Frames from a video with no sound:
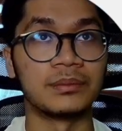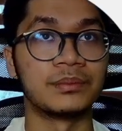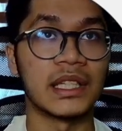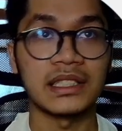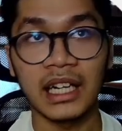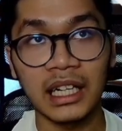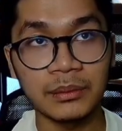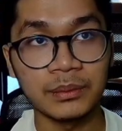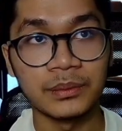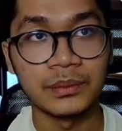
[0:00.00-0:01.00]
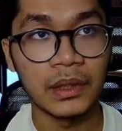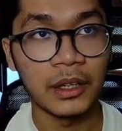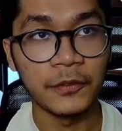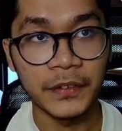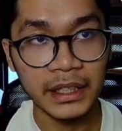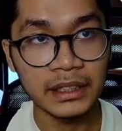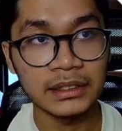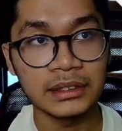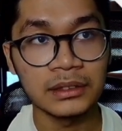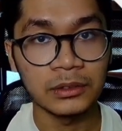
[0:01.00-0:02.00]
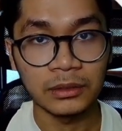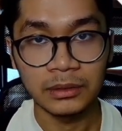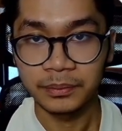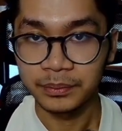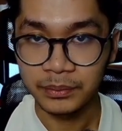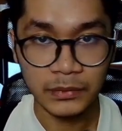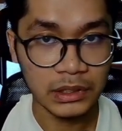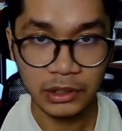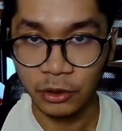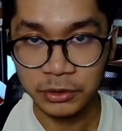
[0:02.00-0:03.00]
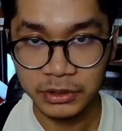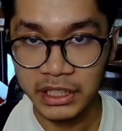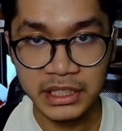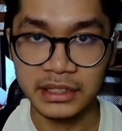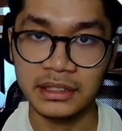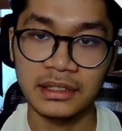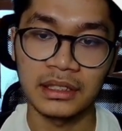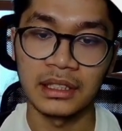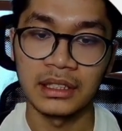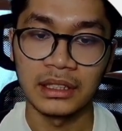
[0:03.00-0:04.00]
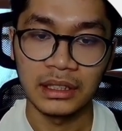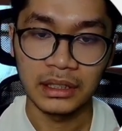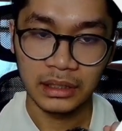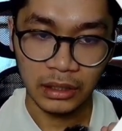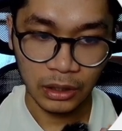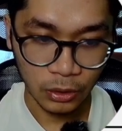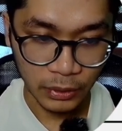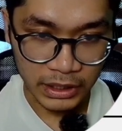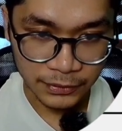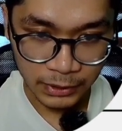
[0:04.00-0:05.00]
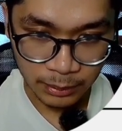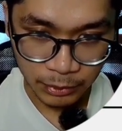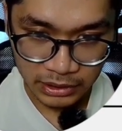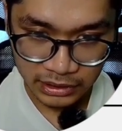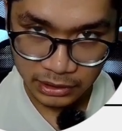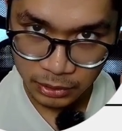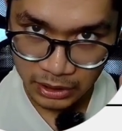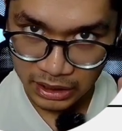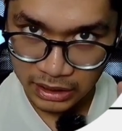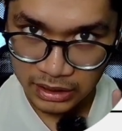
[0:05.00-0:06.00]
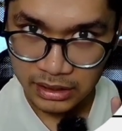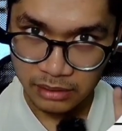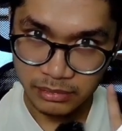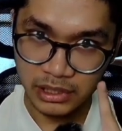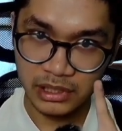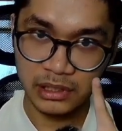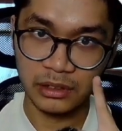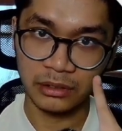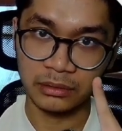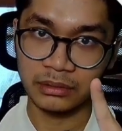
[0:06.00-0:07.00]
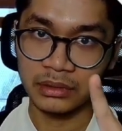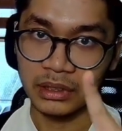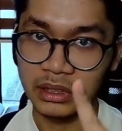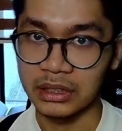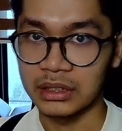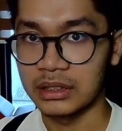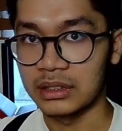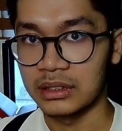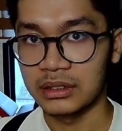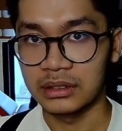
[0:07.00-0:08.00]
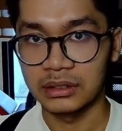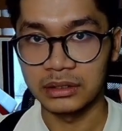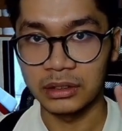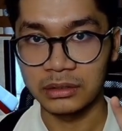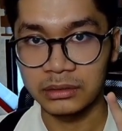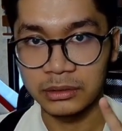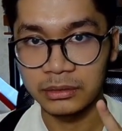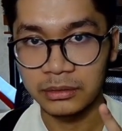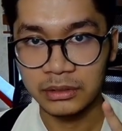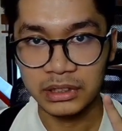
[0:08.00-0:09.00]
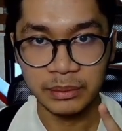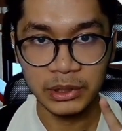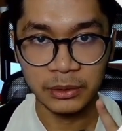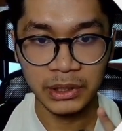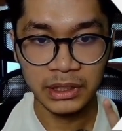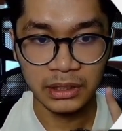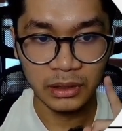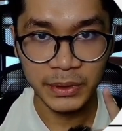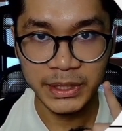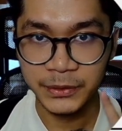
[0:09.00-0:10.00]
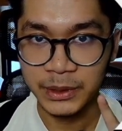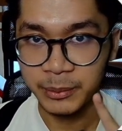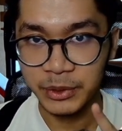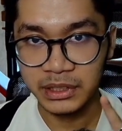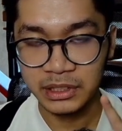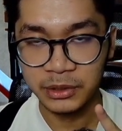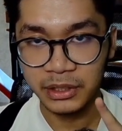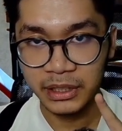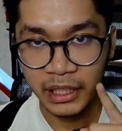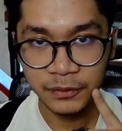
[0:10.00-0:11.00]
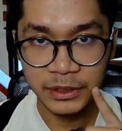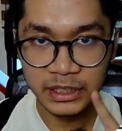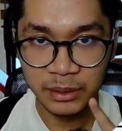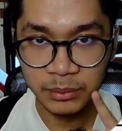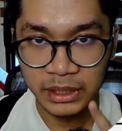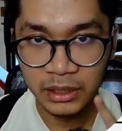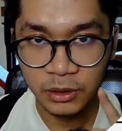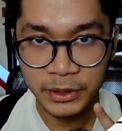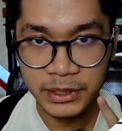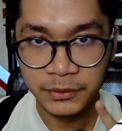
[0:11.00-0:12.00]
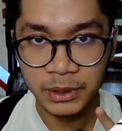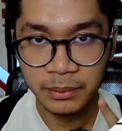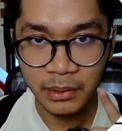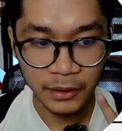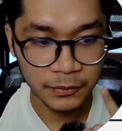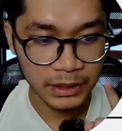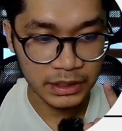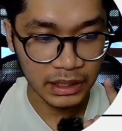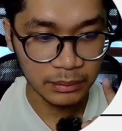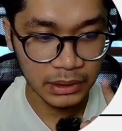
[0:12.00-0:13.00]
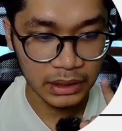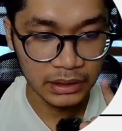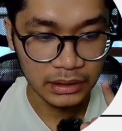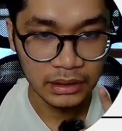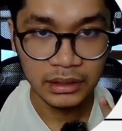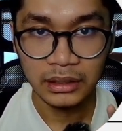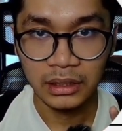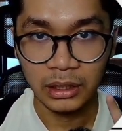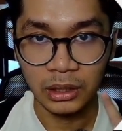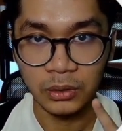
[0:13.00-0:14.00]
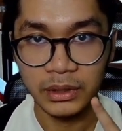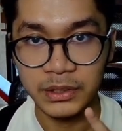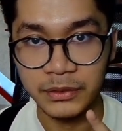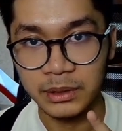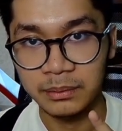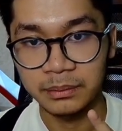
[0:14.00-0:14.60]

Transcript: Deshalb, während, conjugations, always verb position 2. Please don't do something weird. Always verb position 2. After something, always verb. After something, always verb.